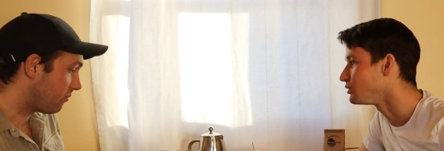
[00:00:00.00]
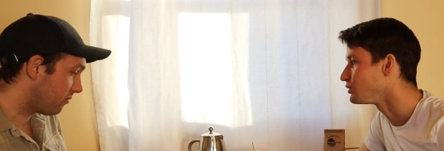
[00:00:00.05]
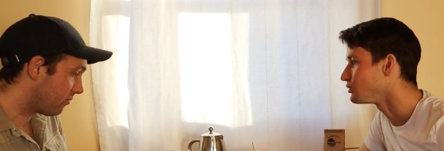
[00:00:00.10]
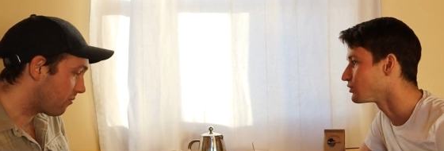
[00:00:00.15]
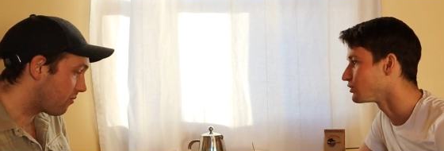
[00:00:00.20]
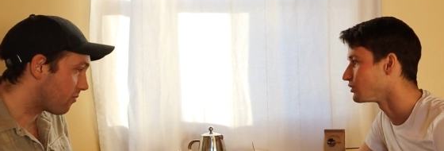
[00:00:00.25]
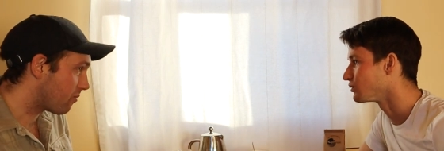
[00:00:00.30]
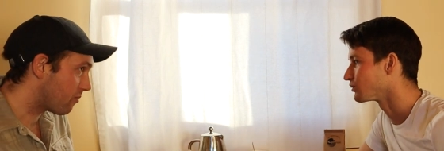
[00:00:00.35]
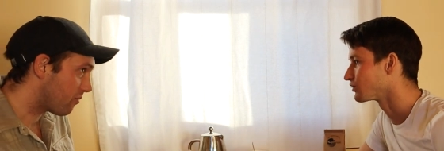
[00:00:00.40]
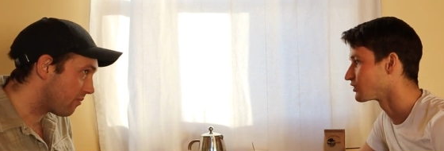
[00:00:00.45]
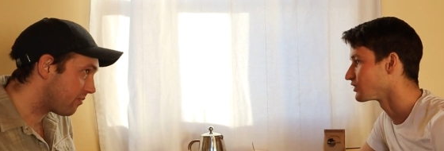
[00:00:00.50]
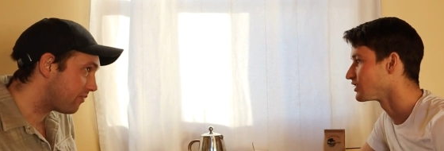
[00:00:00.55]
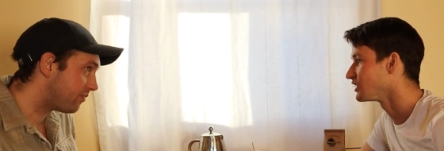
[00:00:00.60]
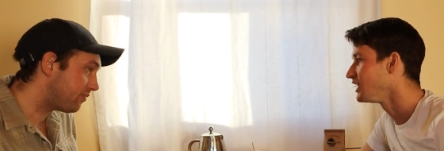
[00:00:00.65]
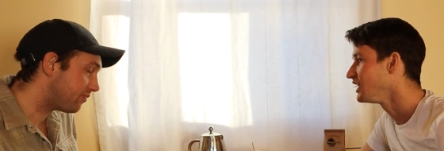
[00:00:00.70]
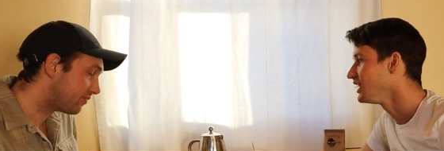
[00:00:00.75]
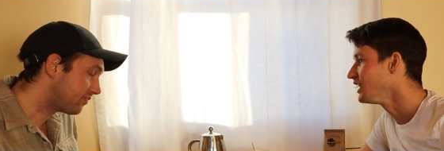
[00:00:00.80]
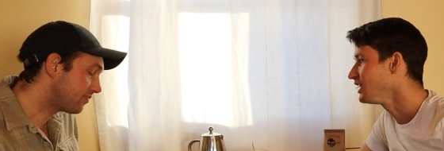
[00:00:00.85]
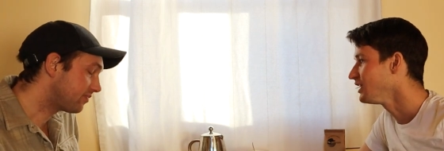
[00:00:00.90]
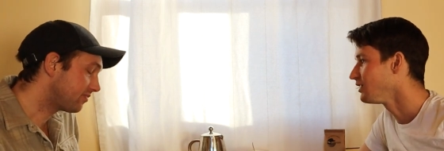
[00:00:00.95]
Speaker 1: bulldozer
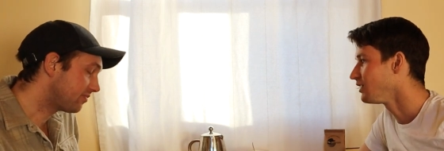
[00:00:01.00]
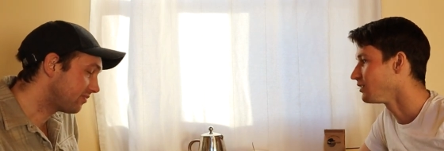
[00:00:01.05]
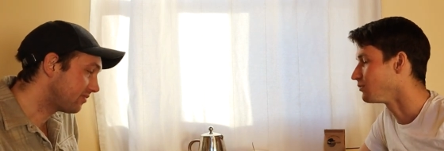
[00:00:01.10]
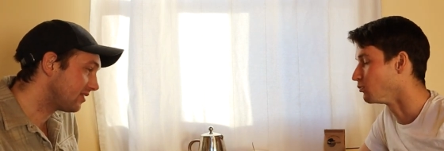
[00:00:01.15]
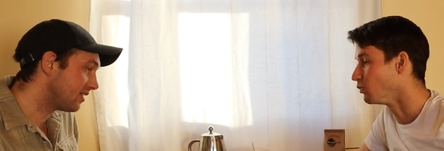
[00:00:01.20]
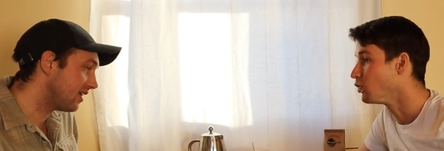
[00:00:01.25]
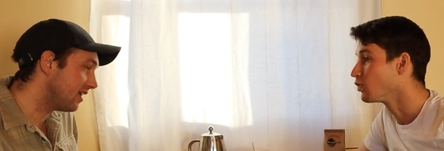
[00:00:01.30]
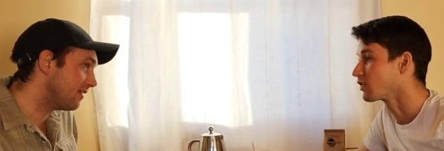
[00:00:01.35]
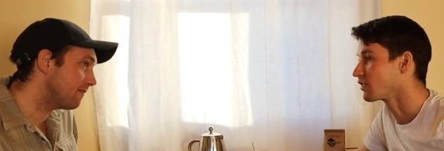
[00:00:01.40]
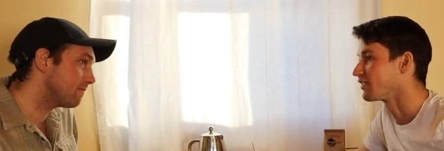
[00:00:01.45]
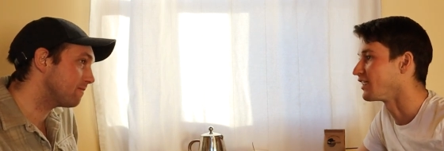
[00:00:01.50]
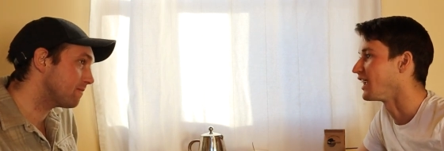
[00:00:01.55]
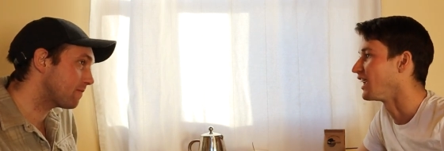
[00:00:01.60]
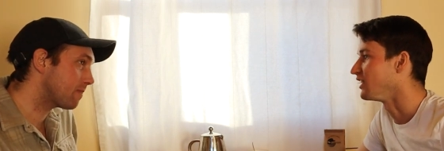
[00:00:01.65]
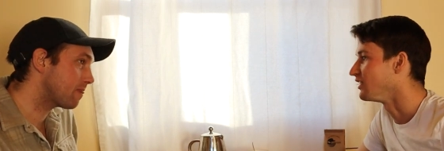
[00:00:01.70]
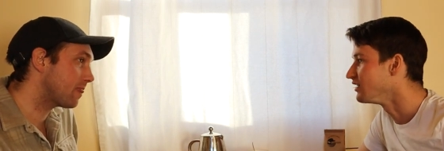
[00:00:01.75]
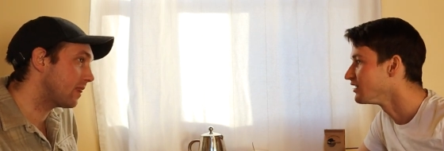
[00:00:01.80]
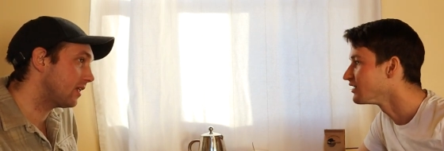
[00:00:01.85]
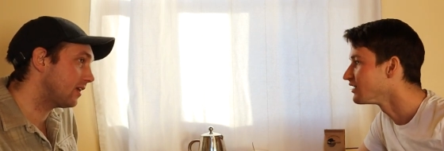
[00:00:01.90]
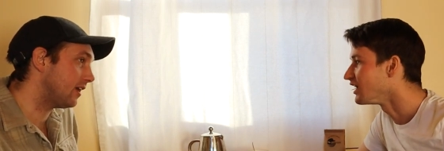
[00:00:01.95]
more than
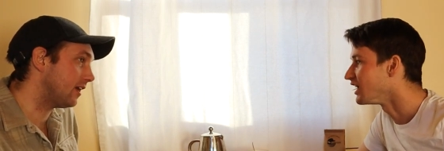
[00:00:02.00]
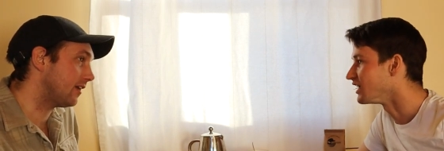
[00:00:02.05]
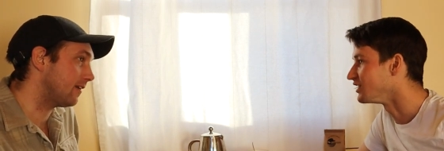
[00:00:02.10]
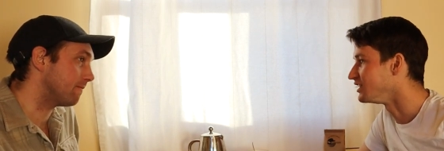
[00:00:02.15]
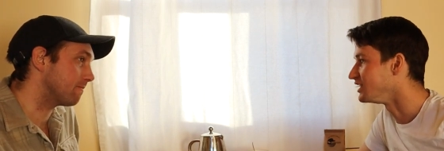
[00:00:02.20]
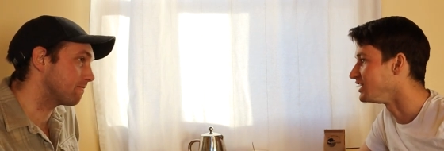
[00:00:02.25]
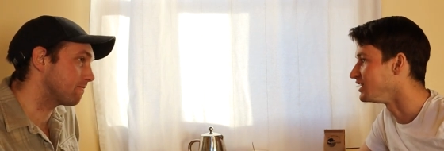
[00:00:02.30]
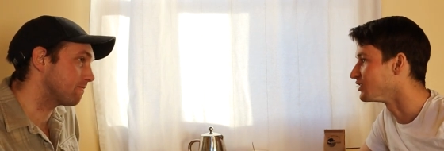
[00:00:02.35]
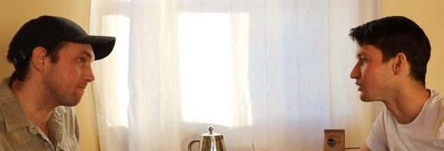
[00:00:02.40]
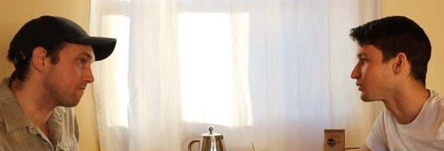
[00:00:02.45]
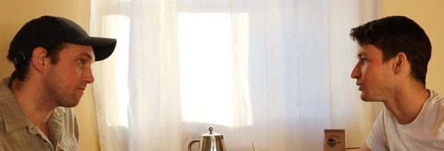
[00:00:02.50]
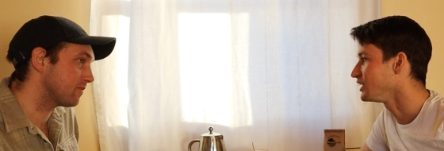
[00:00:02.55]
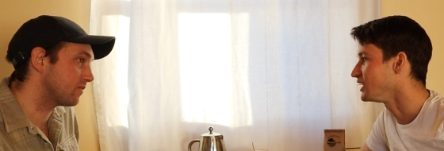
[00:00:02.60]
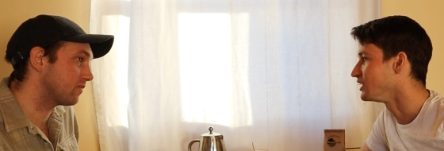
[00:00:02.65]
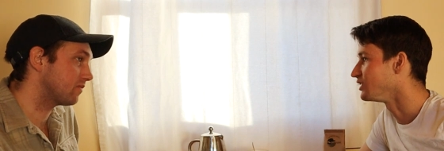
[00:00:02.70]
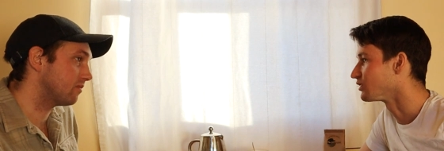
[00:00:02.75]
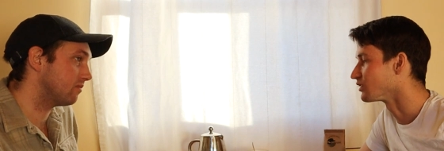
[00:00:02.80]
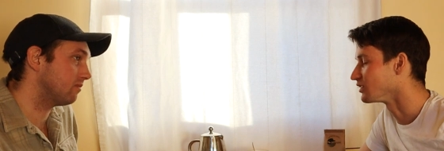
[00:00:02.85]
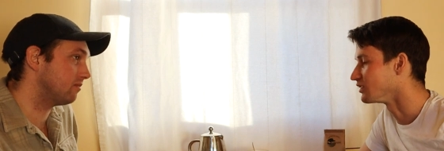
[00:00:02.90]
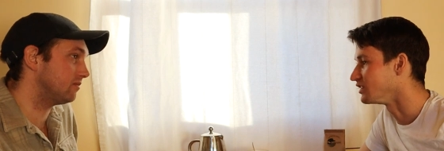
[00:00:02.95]
yeah. a D3
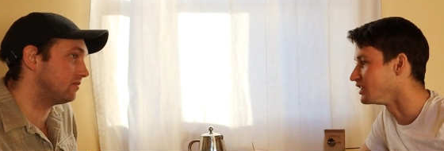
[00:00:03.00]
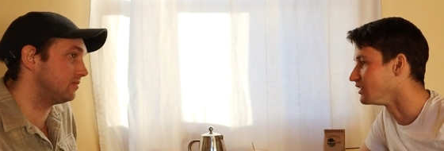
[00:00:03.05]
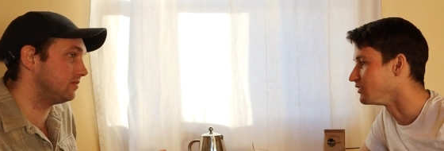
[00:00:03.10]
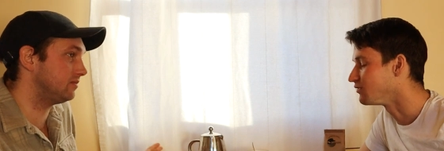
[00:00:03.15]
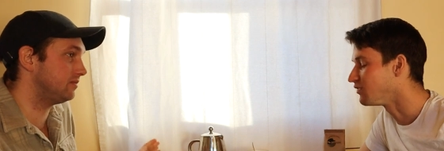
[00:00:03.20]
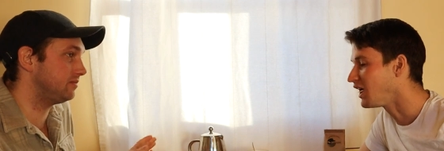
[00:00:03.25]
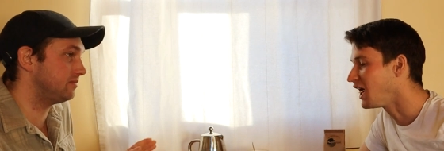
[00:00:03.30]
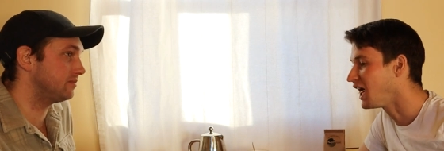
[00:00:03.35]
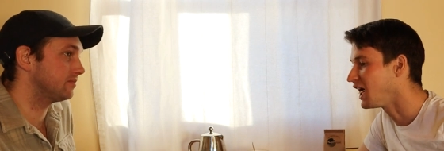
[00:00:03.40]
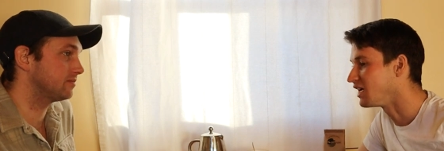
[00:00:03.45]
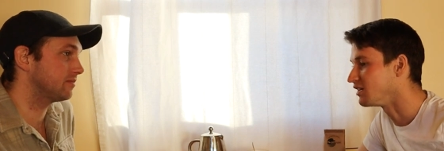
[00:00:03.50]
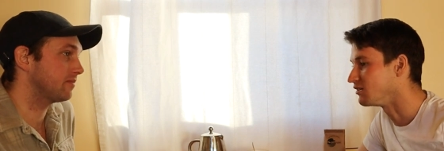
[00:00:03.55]
or a D5,